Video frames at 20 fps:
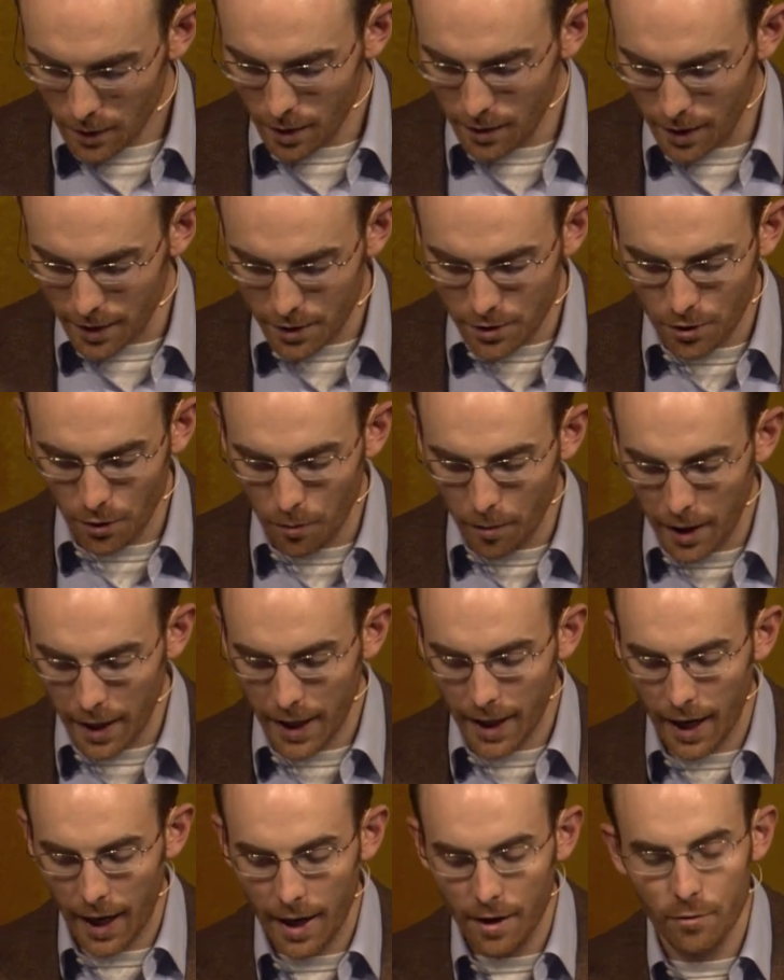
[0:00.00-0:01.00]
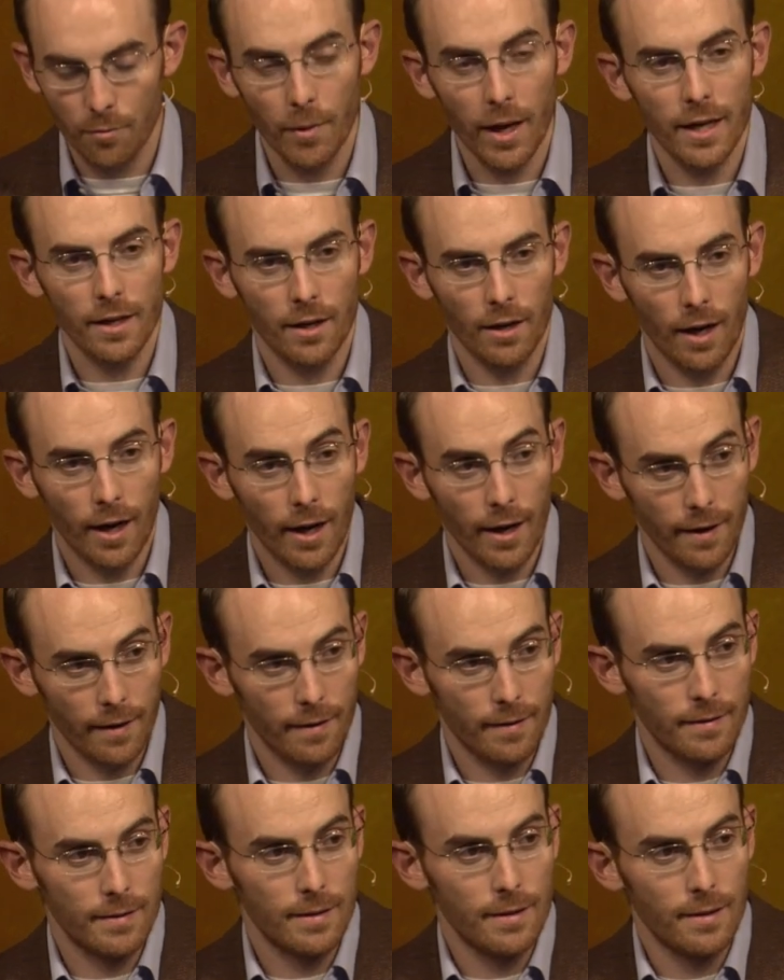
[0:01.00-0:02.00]
Like so many, I have met God
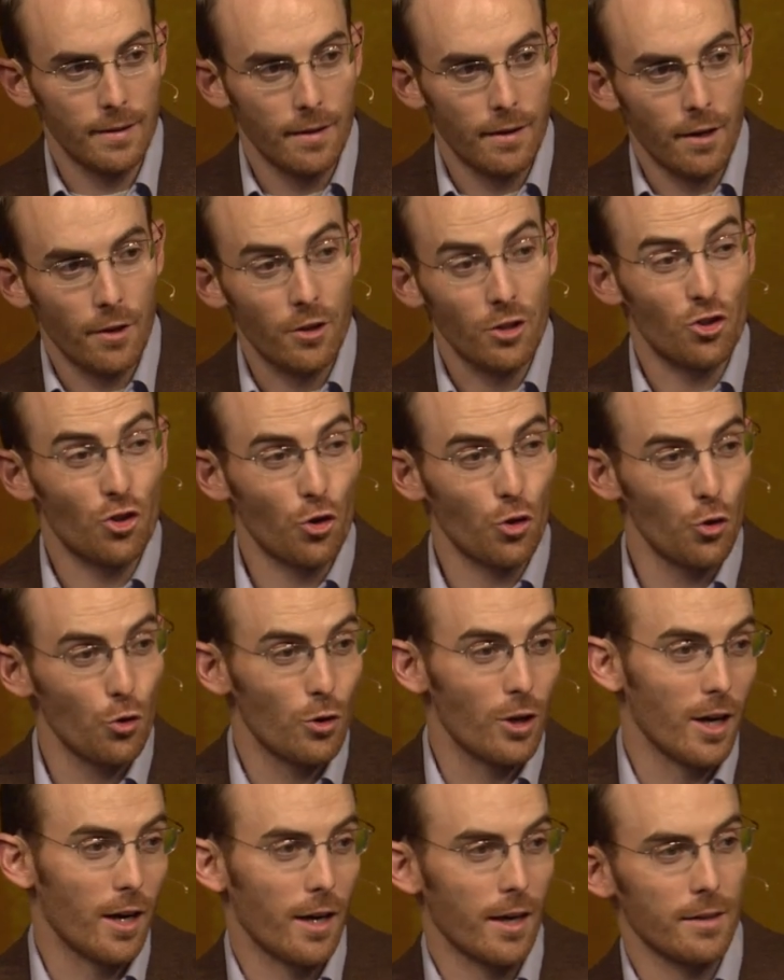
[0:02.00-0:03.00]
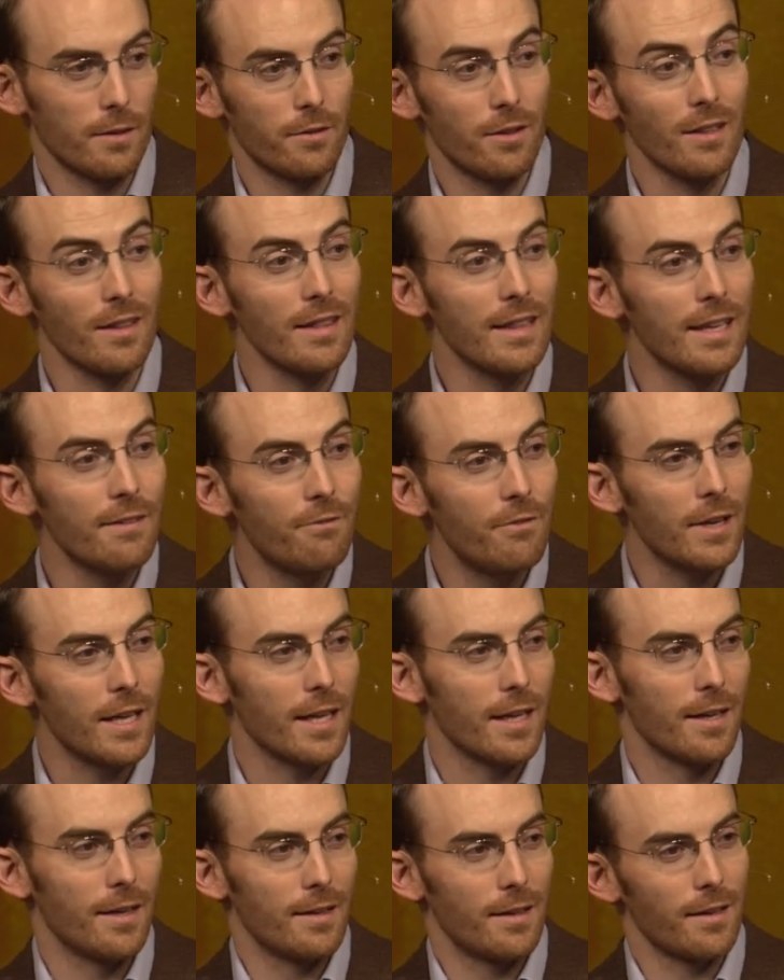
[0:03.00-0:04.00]
the true God, the
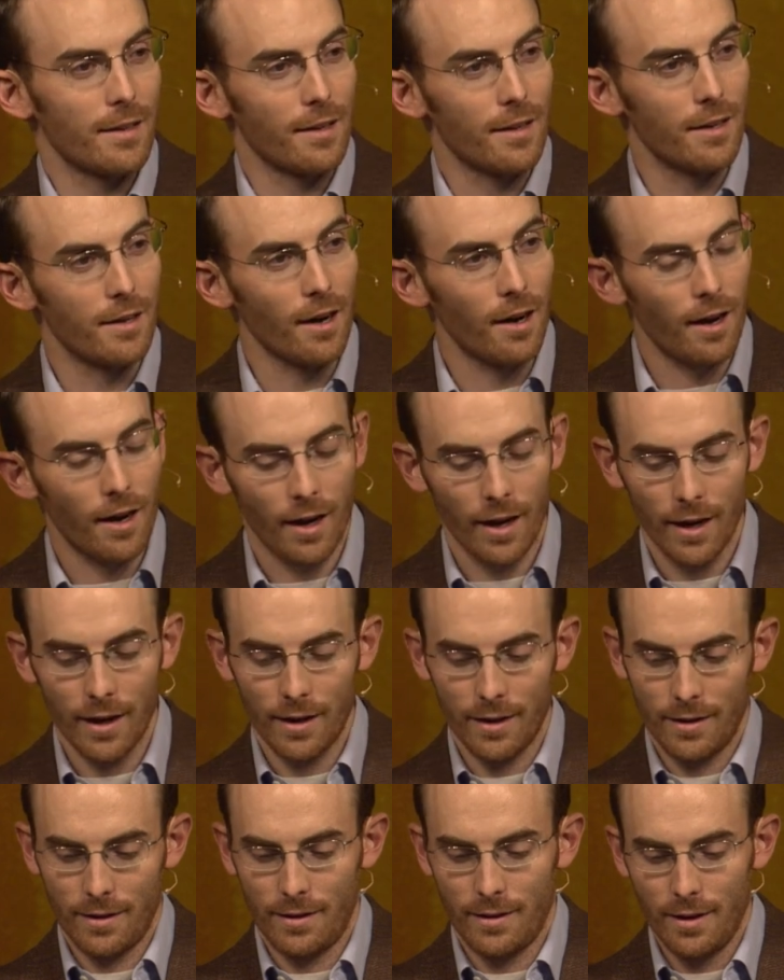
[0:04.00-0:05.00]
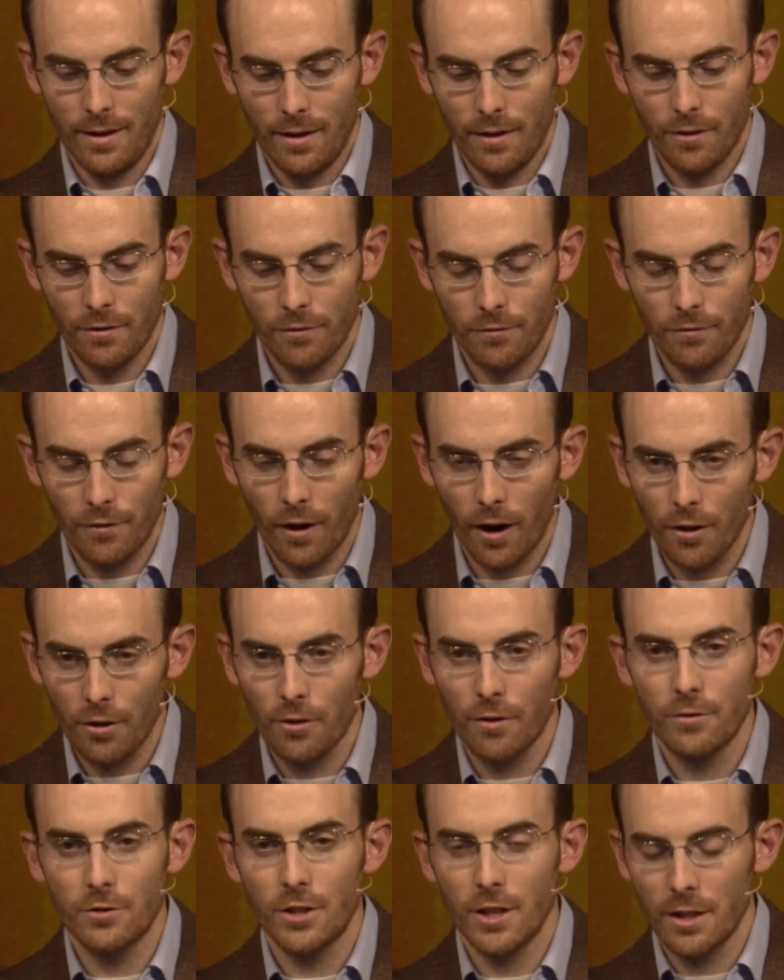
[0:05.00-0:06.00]
living God, the
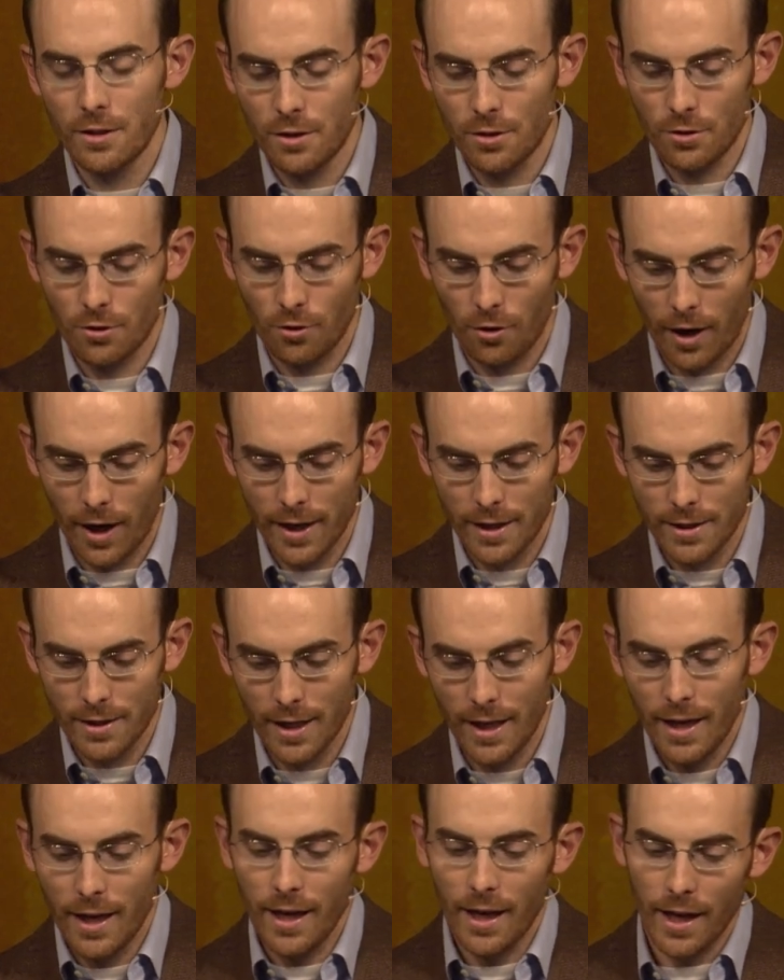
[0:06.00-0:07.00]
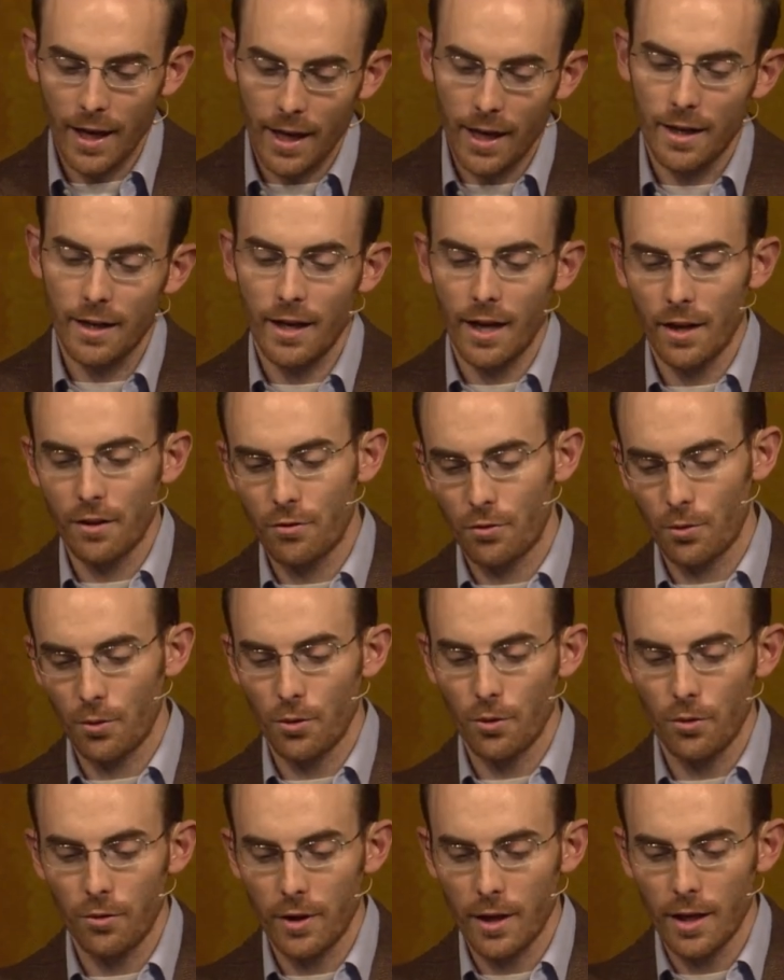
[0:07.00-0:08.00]
Father of Jesus Christ, in and
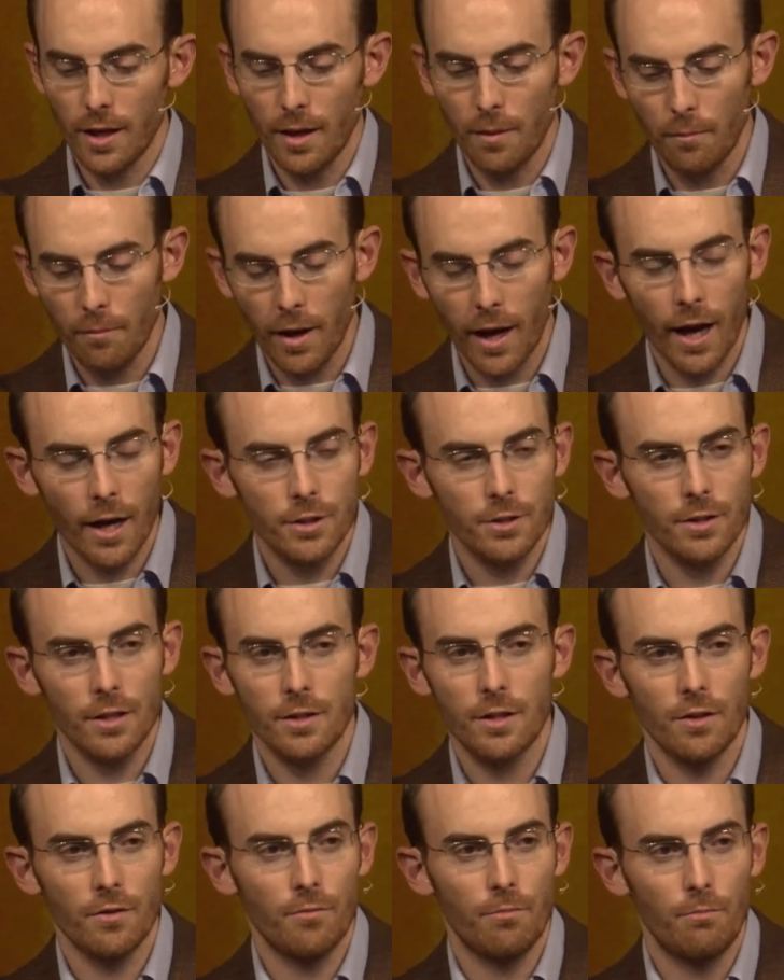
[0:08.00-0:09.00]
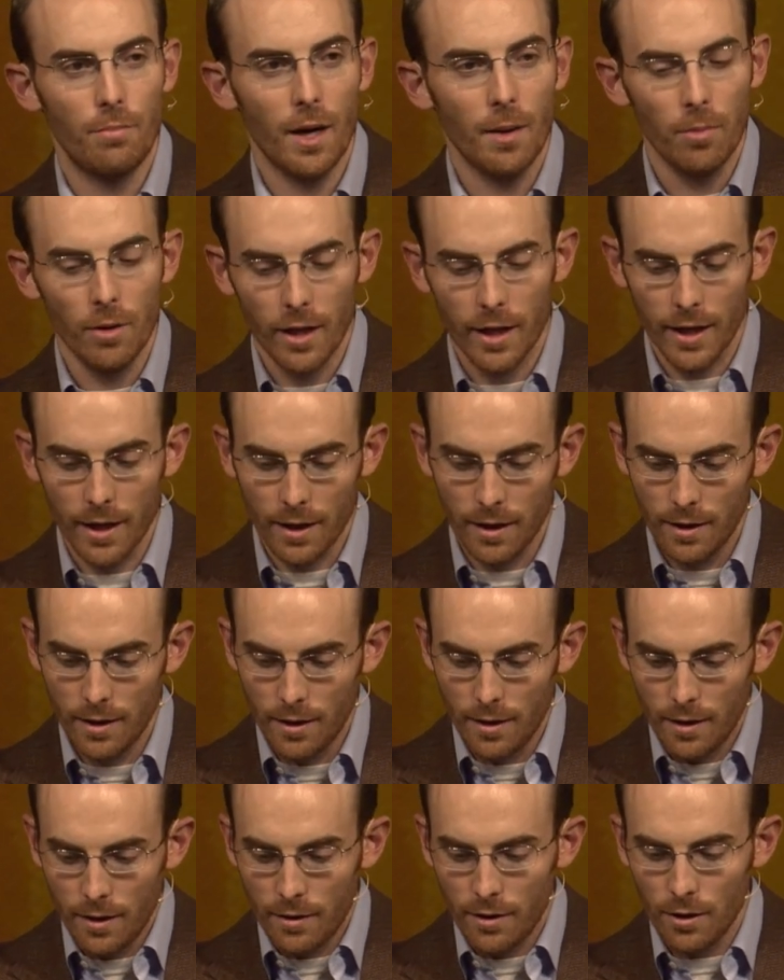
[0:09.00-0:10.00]
through the imaginative bubbling
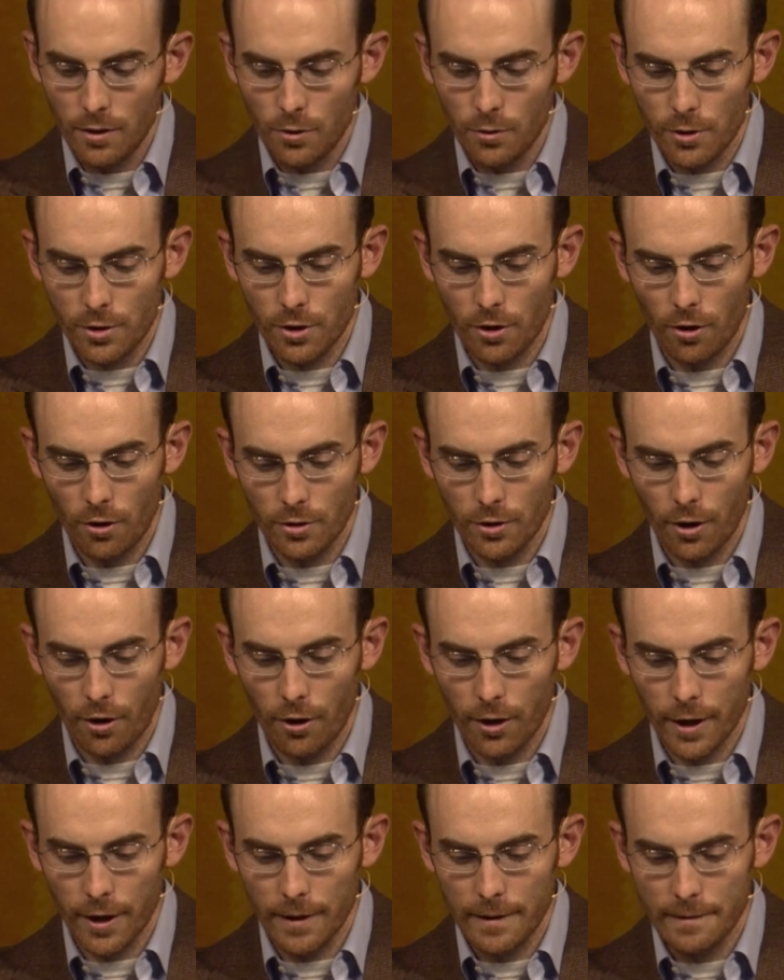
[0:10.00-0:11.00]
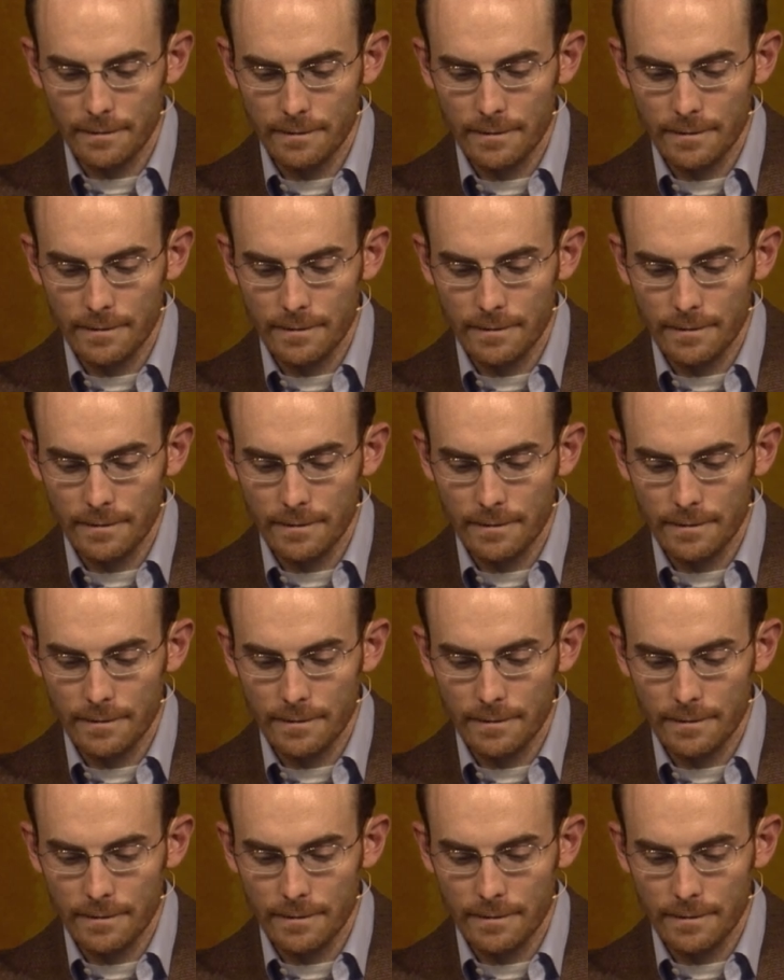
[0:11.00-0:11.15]
that Lewis called Narnia.